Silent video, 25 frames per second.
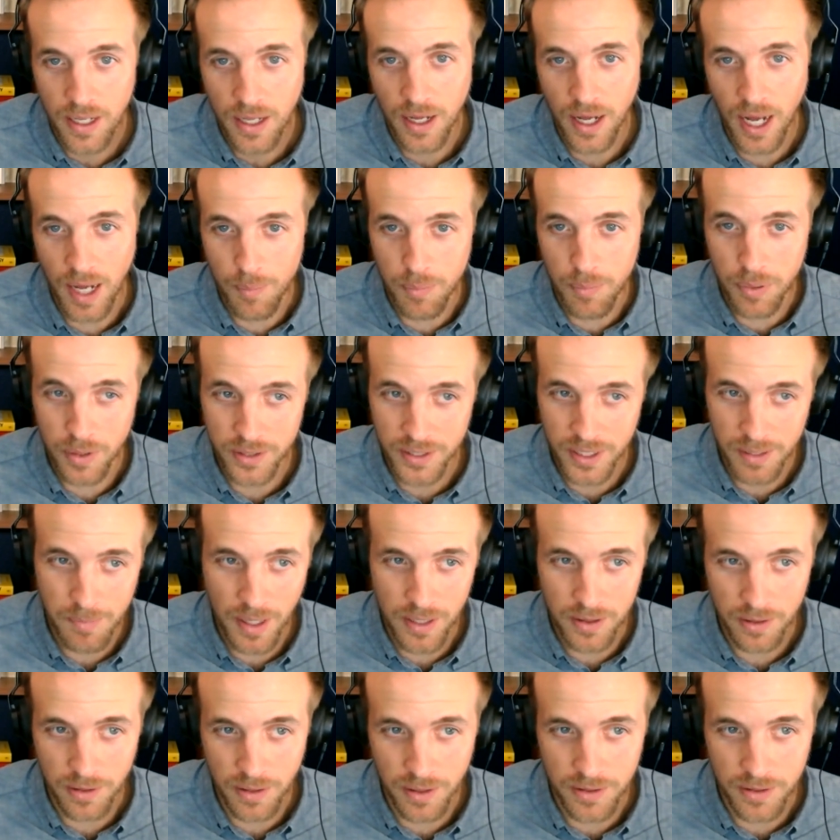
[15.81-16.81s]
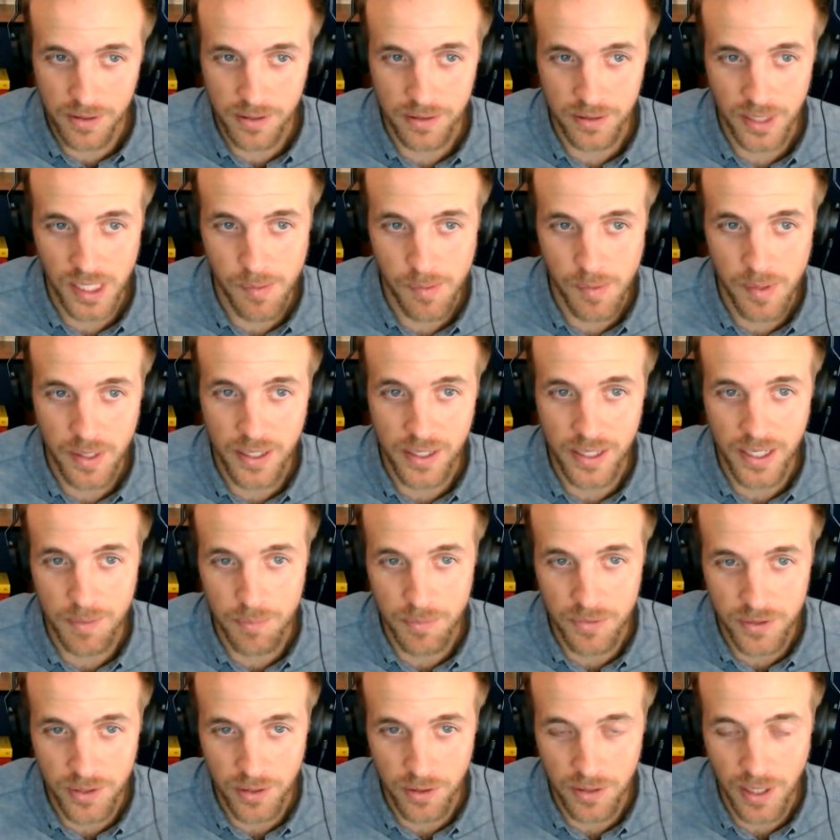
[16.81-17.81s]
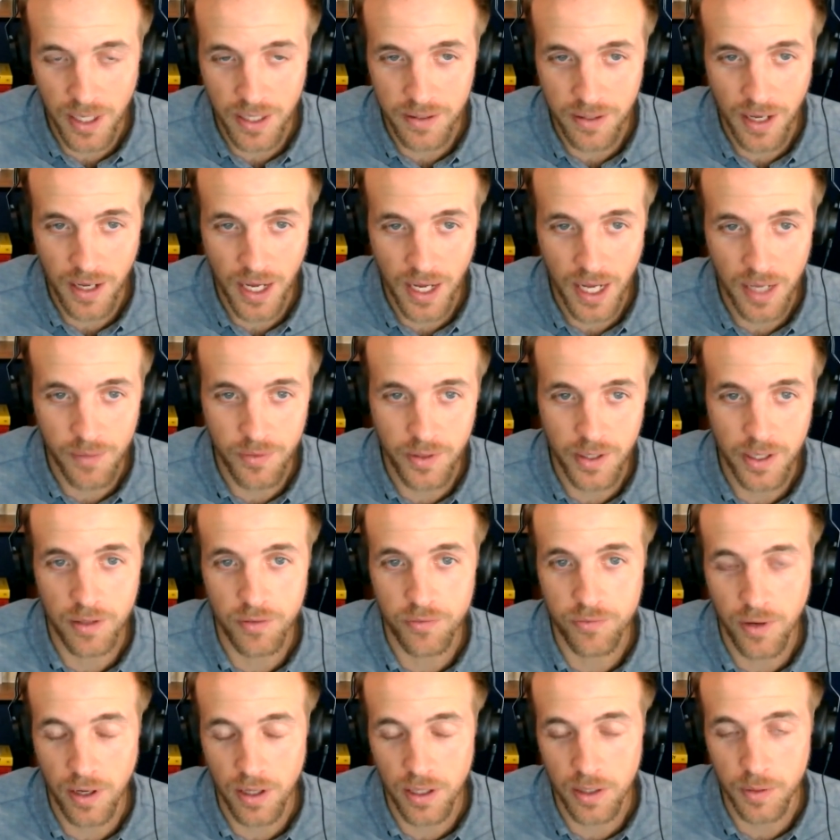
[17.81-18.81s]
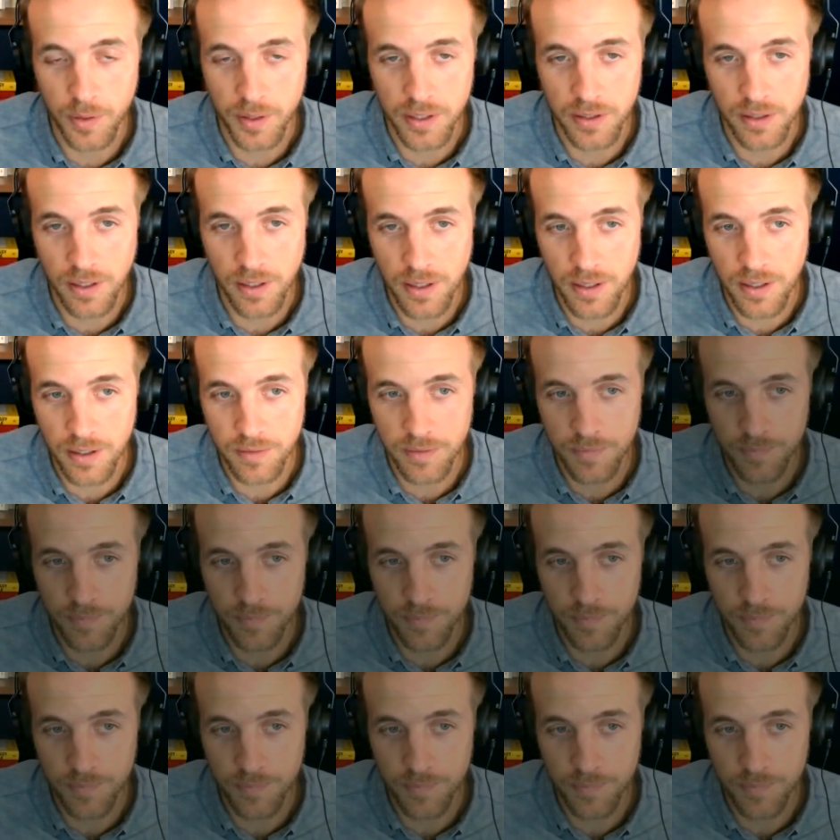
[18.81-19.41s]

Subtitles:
I'm pushing my learning to the limit, and I'm so glad to have you here following along.